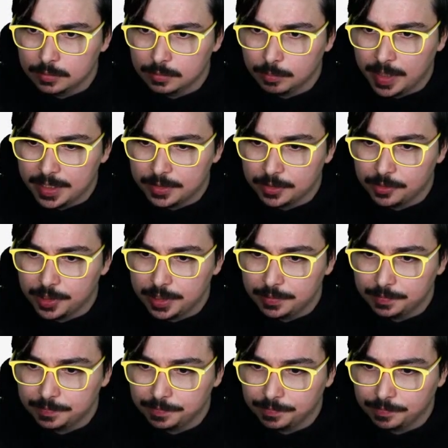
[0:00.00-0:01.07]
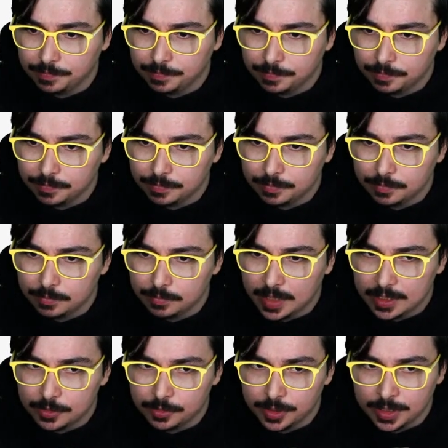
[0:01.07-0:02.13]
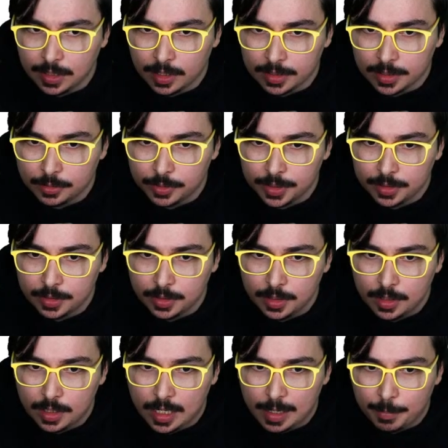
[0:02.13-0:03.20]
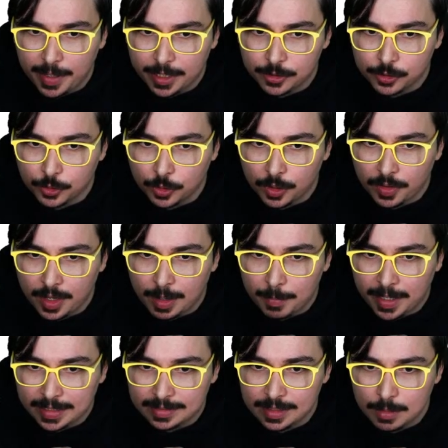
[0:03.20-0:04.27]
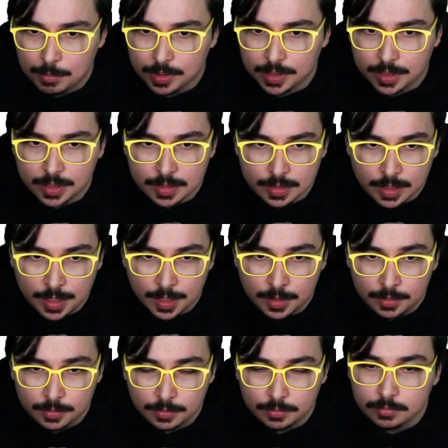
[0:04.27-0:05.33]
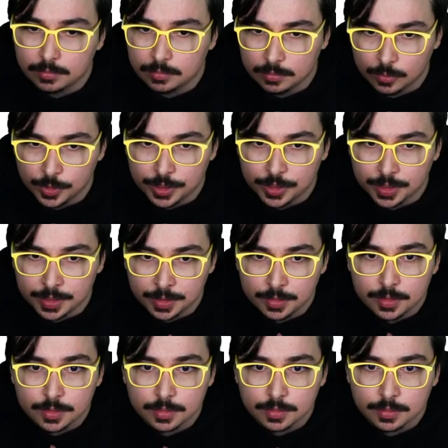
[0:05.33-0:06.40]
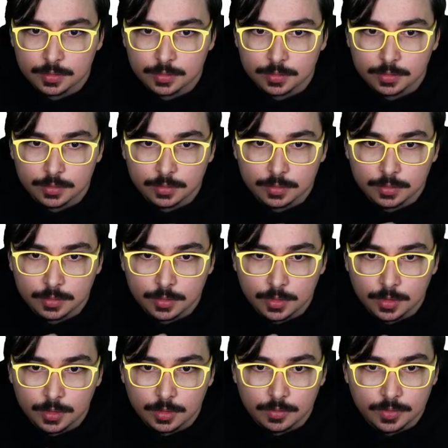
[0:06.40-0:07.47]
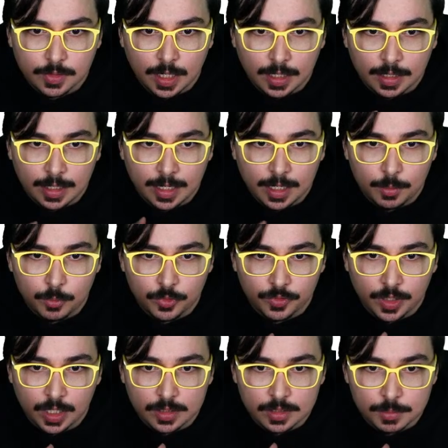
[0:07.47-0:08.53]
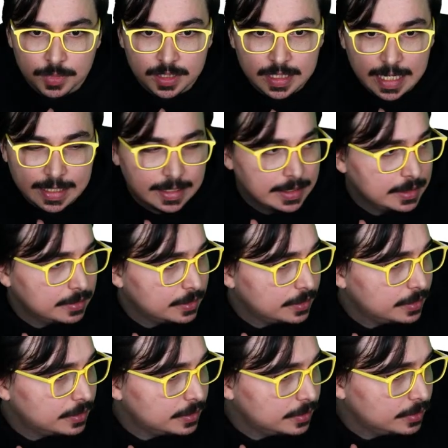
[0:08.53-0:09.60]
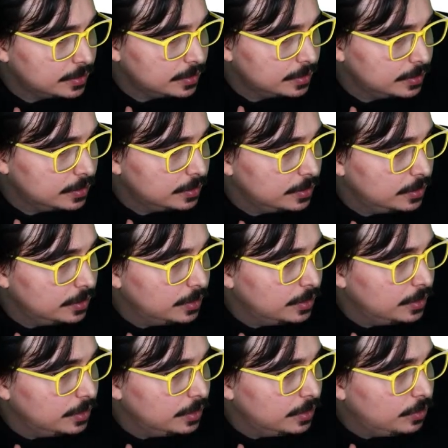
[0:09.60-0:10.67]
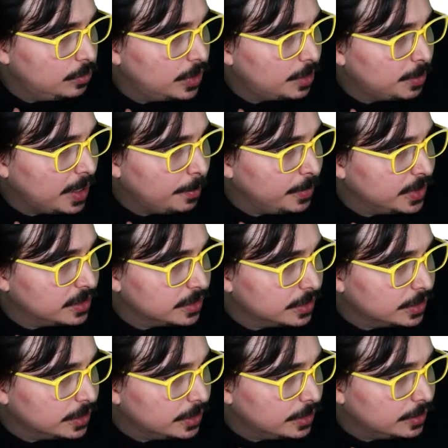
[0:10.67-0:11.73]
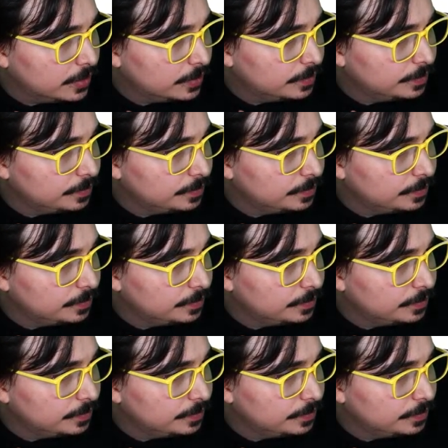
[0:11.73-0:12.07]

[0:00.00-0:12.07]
Masonry.liquid, and make sure that my template is there, which it is. Got a name, we've got some settings. What am I missing here?